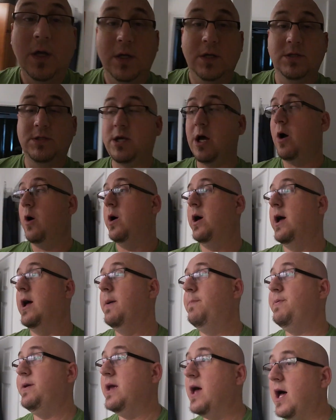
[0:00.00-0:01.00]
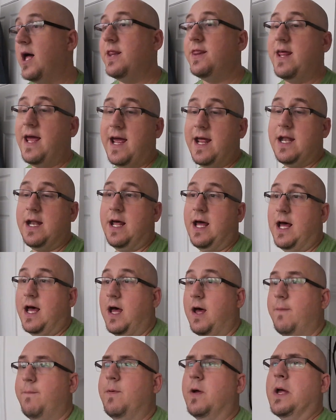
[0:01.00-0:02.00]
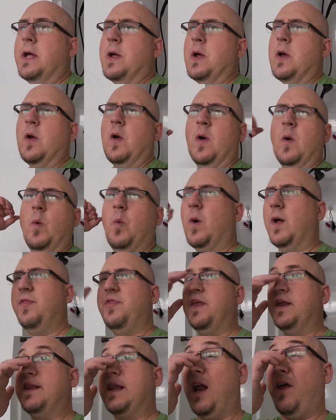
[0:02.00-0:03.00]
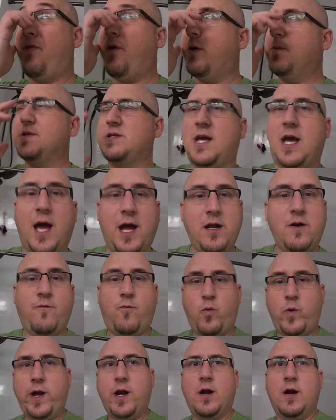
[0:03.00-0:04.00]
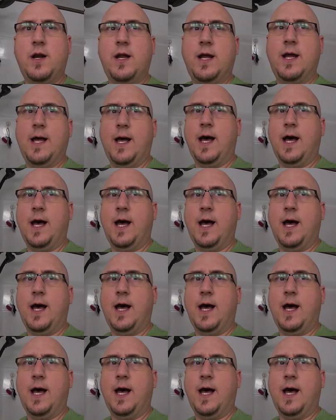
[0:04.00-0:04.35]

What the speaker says: So beyond that, one thing that I thought was kind of weird